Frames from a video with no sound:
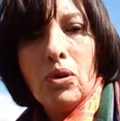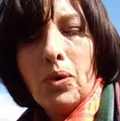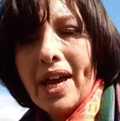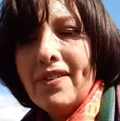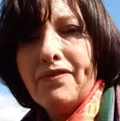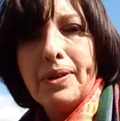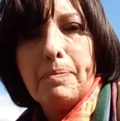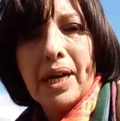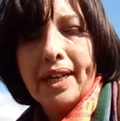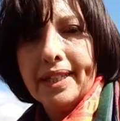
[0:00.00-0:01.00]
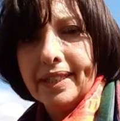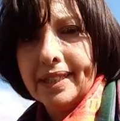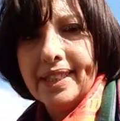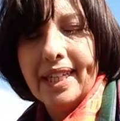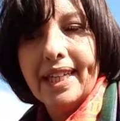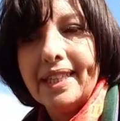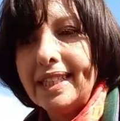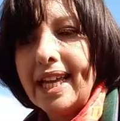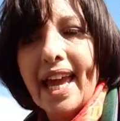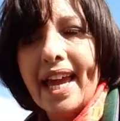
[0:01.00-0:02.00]
everybody,
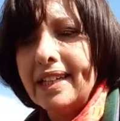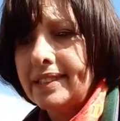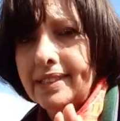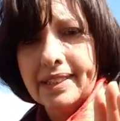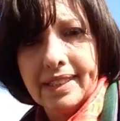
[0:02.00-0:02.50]
the guests,